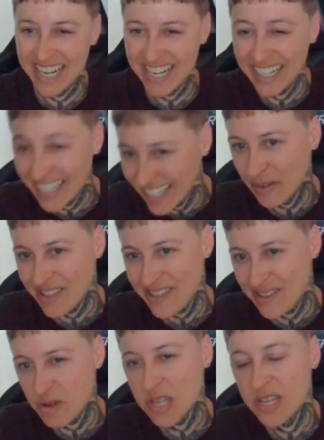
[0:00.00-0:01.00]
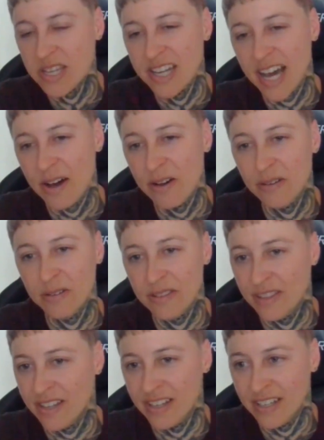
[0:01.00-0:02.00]
I was used to how
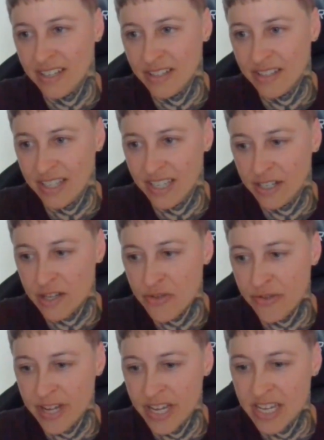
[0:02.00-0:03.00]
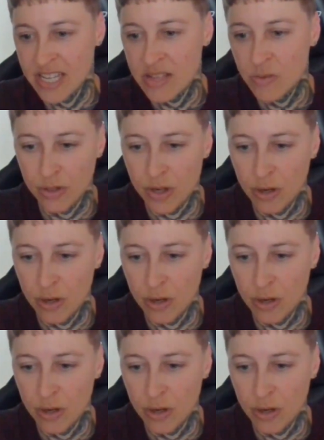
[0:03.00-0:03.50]
the industry is,